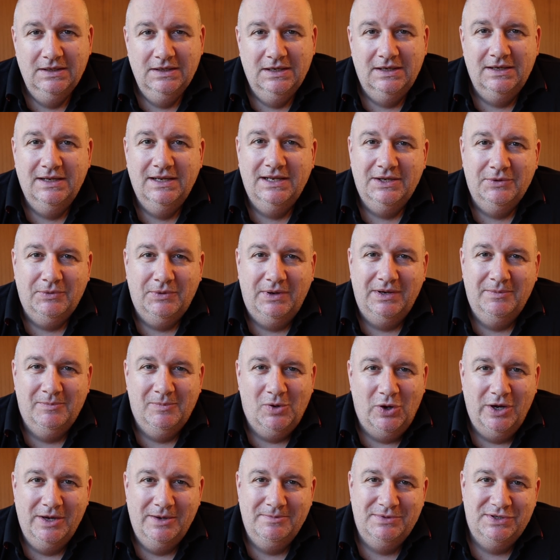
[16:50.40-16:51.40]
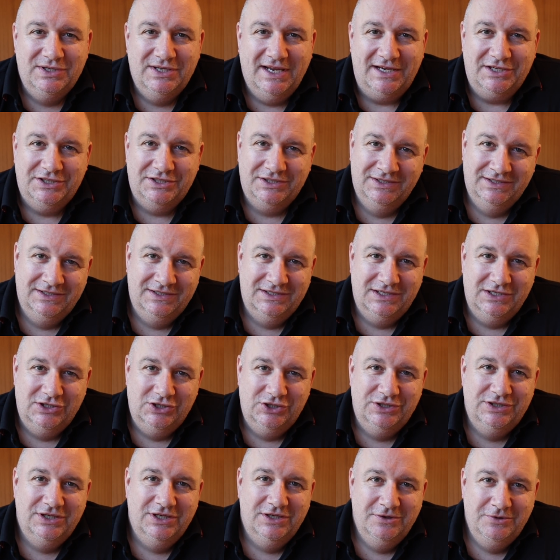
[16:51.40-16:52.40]
Another one of my obsessions is
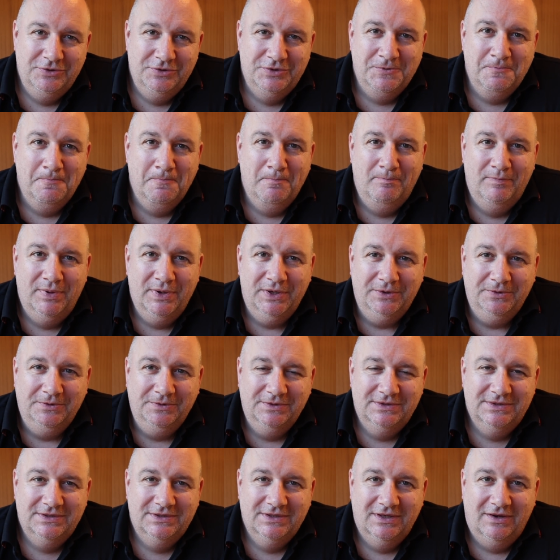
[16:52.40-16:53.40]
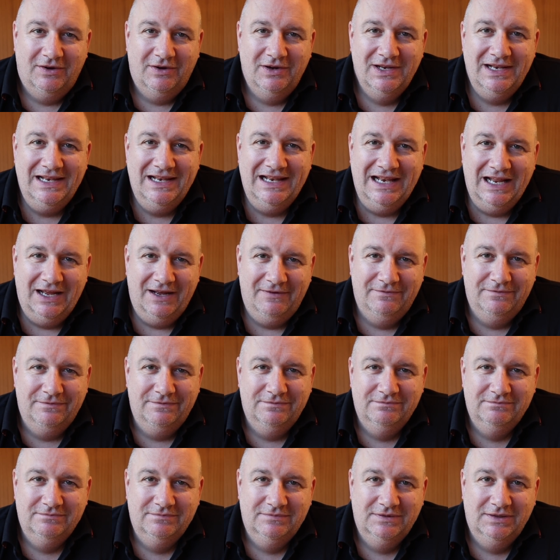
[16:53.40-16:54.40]
shoes and boots. I love
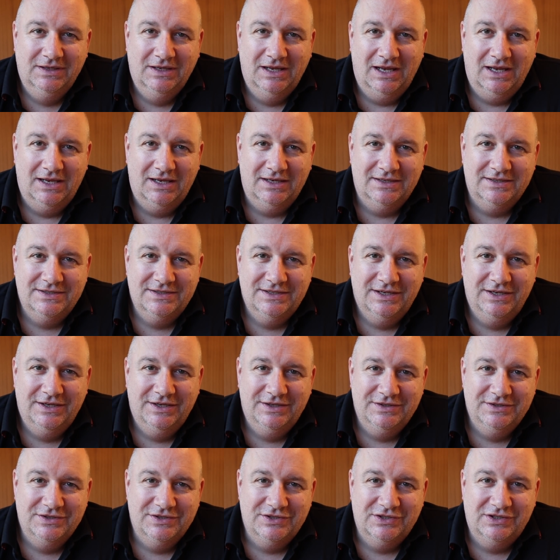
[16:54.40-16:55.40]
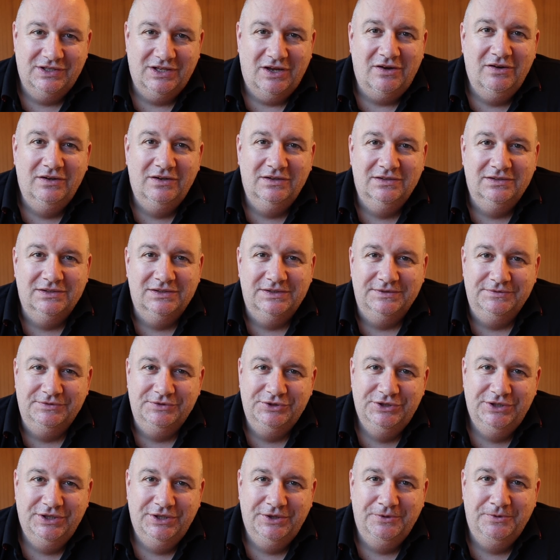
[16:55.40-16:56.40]
certain styles of
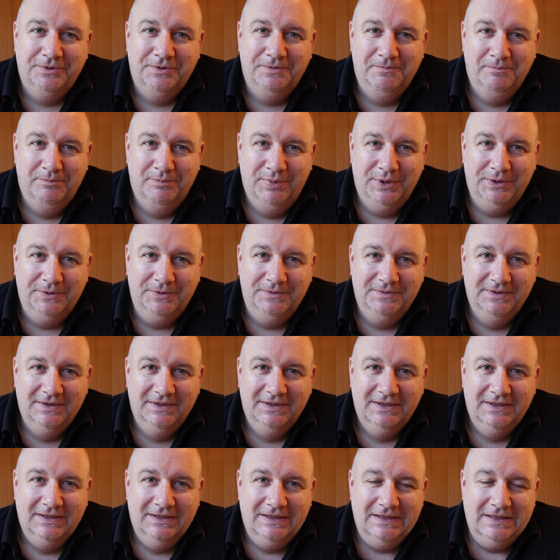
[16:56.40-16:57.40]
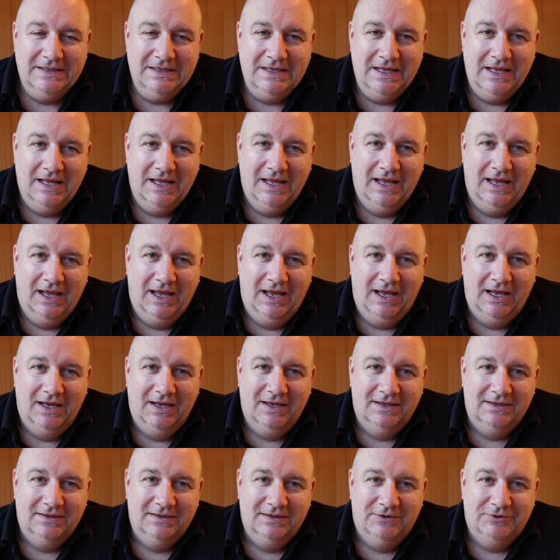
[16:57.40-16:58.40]
shoe and boot.
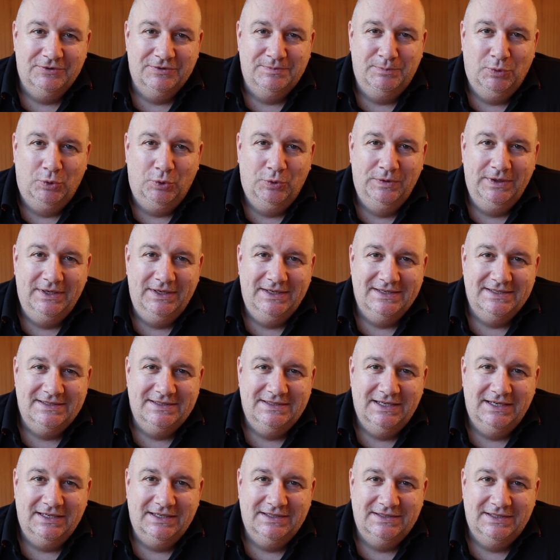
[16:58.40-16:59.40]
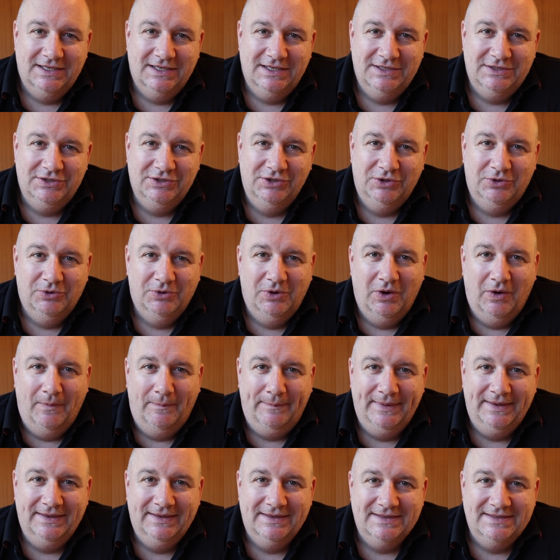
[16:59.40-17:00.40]
I was born in the 60s and grew up in the